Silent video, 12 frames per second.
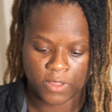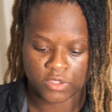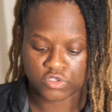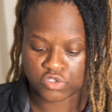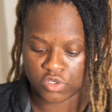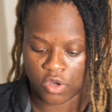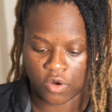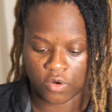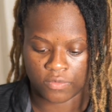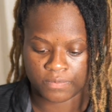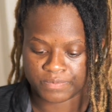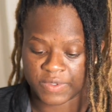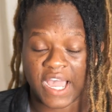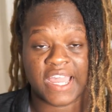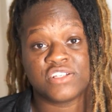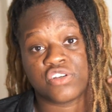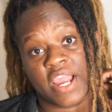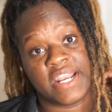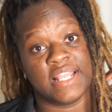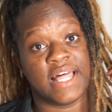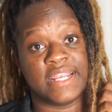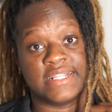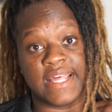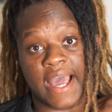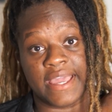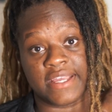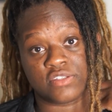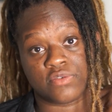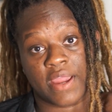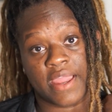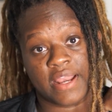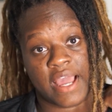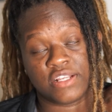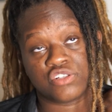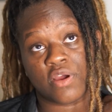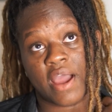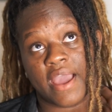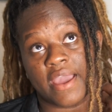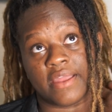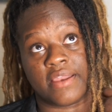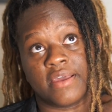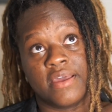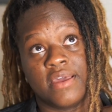So I tried a lot of diets, right? I tried